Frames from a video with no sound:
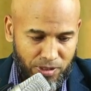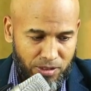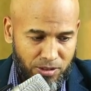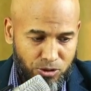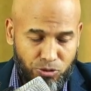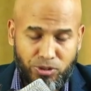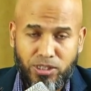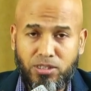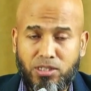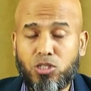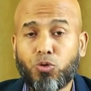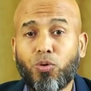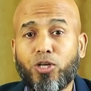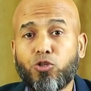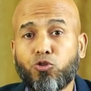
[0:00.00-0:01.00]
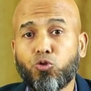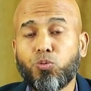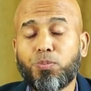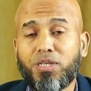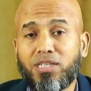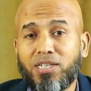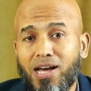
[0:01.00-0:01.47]
So this is going to
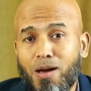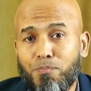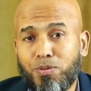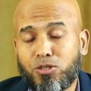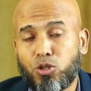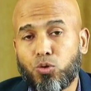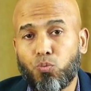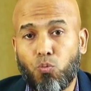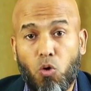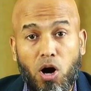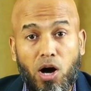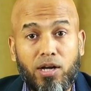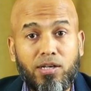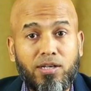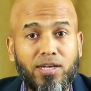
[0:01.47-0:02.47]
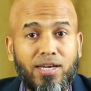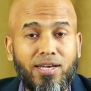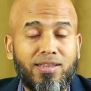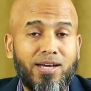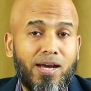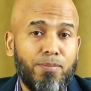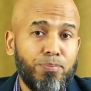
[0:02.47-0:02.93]
be the episode 1. In
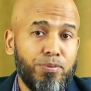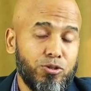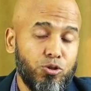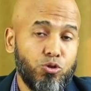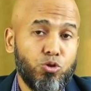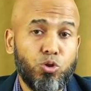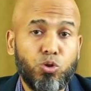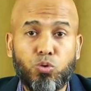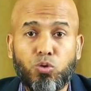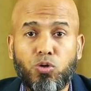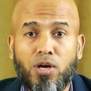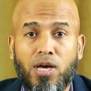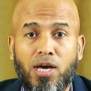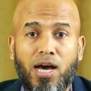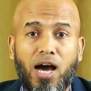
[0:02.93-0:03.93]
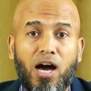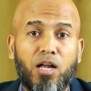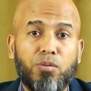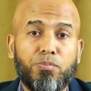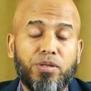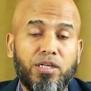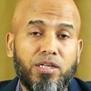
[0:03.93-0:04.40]
the episode 2,
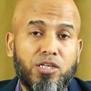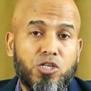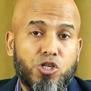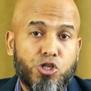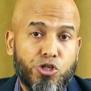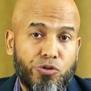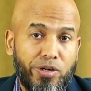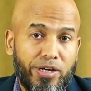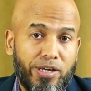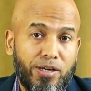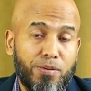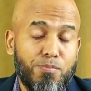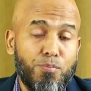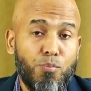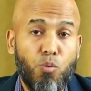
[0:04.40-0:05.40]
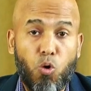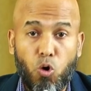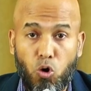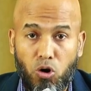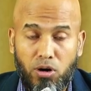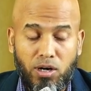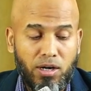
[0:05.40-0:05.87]
I'll be sharing
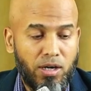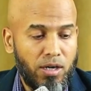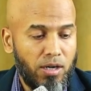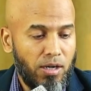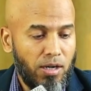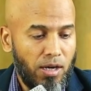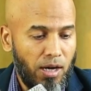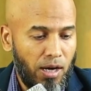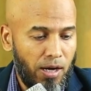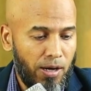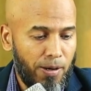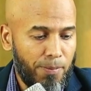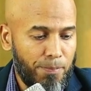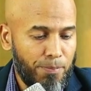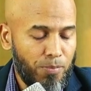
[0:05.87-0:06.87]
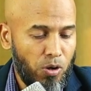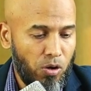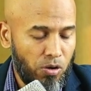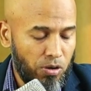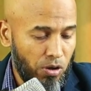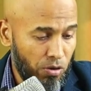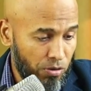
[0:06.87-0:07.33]
more
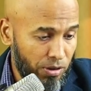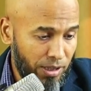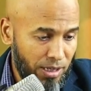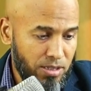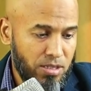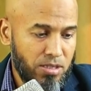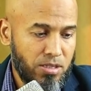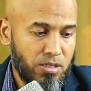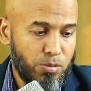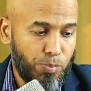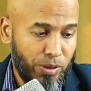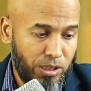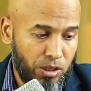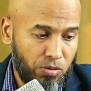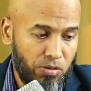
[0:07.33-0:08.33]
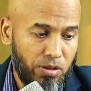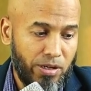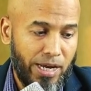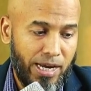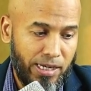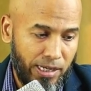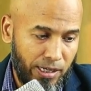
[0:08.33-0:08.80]
on this particular
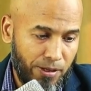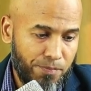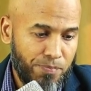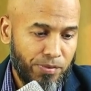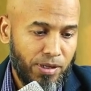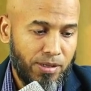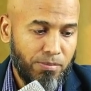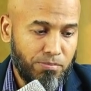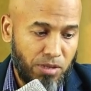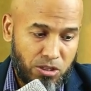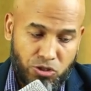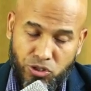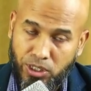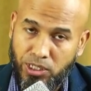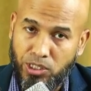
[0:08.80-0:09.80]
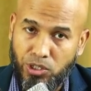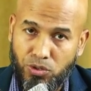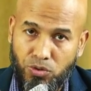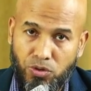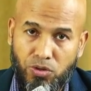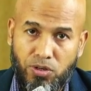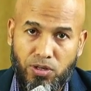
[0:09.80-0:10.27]
heading, mastering
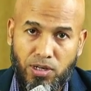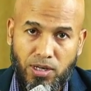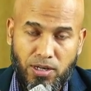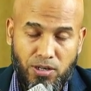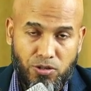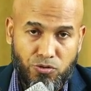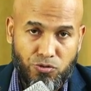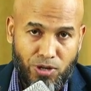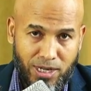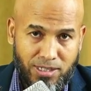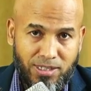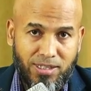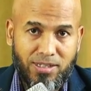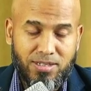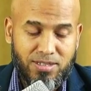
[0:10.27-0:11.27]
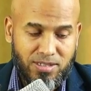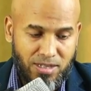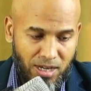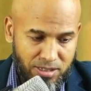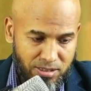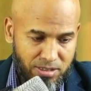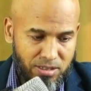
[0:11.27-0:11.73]
your writing
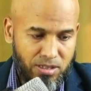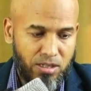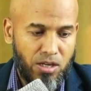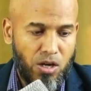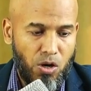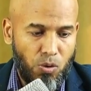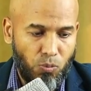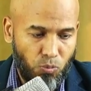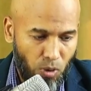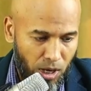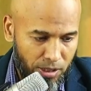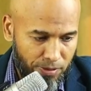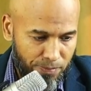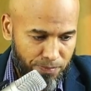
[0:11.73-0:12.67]
task 1.